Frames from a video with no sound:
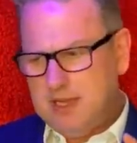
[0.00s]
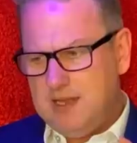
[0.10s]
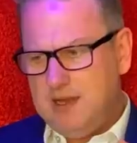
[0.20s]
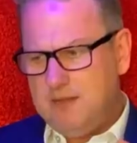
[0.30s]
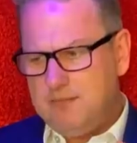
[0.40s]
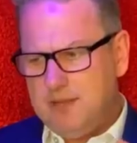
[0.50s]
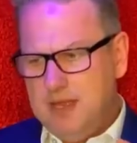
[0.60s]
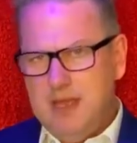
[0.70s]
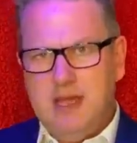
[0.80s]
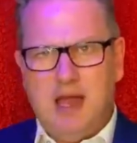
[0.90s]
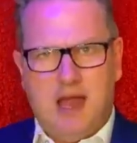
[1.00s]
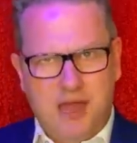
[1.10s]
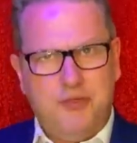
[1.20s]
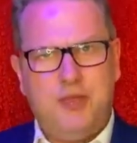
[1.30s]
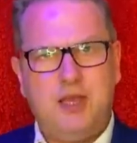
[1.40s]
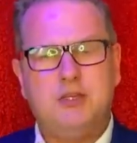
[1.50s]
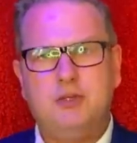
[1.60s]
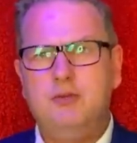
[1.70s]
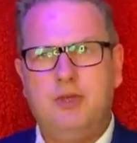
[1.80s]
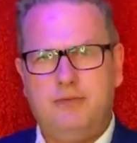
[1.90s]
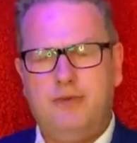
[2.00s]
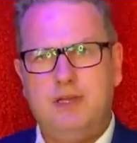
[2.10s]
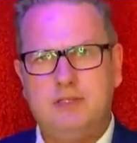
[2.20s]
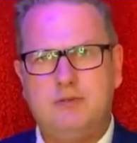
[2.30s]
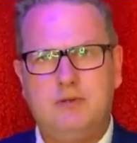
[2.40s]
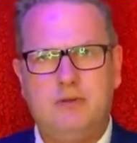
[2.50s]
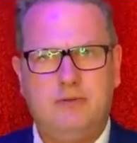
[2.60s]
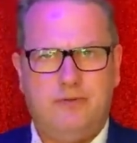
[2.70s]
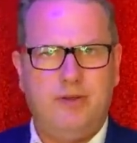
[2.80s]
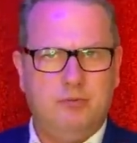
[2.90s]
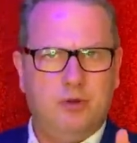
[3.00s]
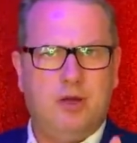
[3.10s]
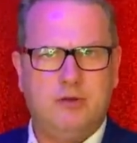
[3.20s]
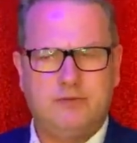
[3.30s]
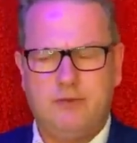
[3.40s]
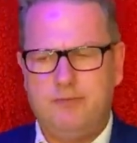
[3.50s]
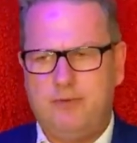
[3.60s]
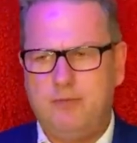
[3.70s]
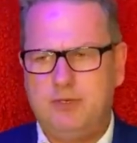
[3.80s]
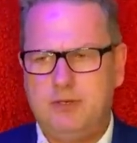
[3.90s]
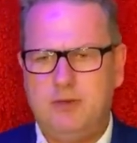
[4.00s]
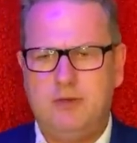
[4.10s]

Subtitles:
I think too that Phil Moorhouse from